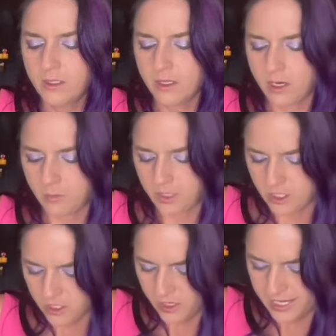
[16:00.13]
how
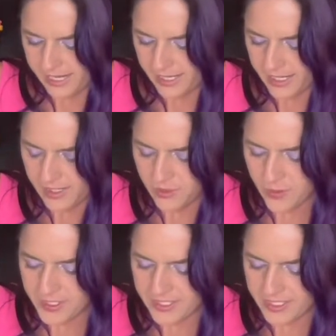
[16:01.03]
much you're getting as
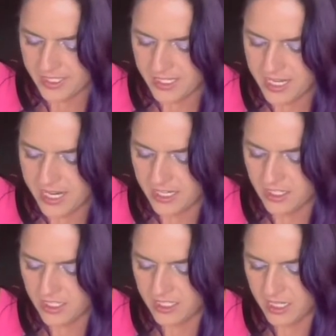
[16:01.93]
far as the
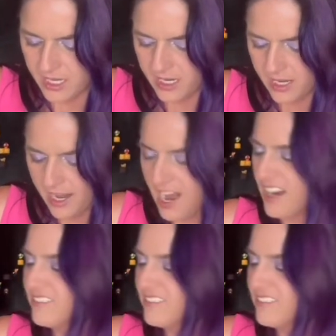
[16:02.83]
THC. I'm